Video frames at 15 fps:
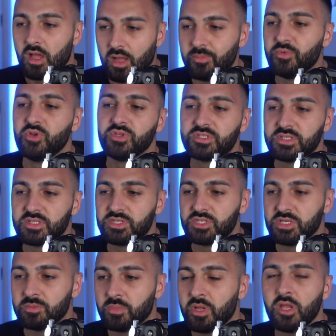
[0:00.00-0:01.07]
I'm new to the
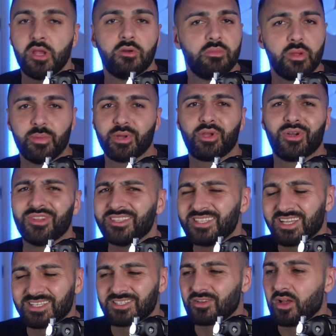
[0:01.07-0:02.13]
gym. Remember
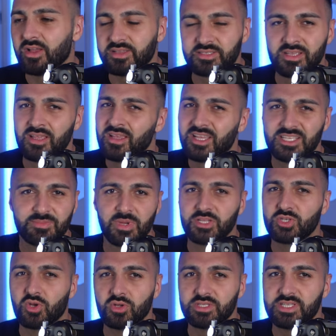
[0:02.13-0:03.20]
context, guys. As
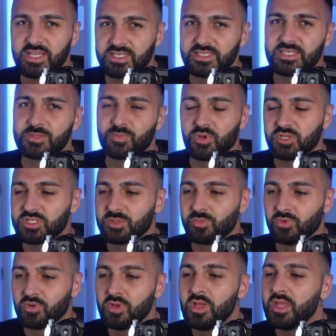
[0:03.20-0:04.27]
much context as
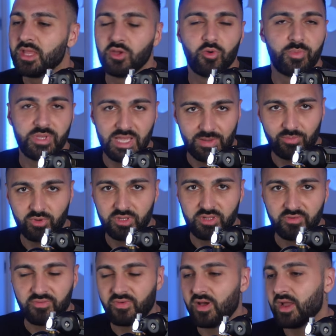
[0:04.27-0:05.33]
possible, you'll be able to
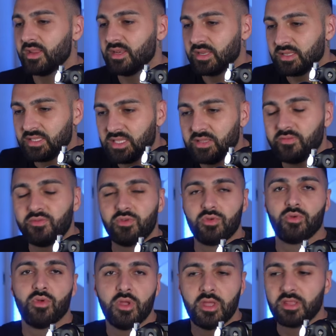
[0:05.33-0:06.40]
define and give
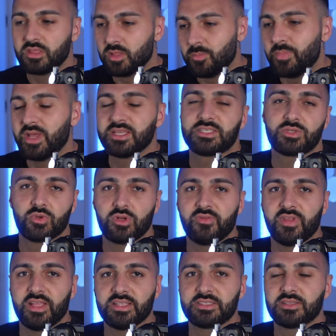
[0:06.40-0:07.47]
you the best sort
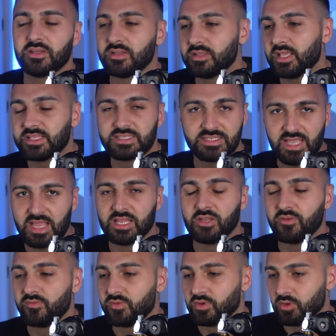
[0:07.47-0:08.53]
of answer that's
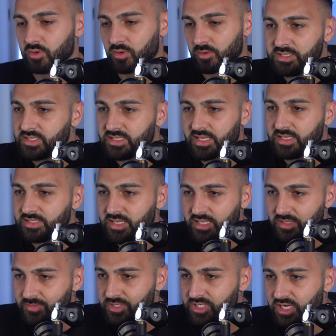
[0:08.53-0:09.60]
tailored for you. It just says, yeah,
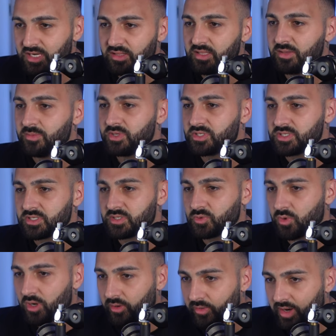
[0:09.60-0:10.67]
the machine, the image is a
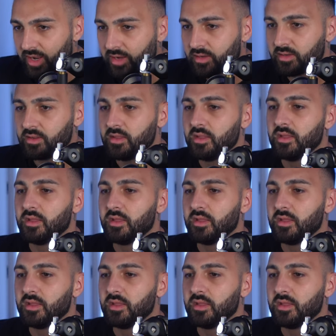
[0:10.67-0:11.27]
squat rack,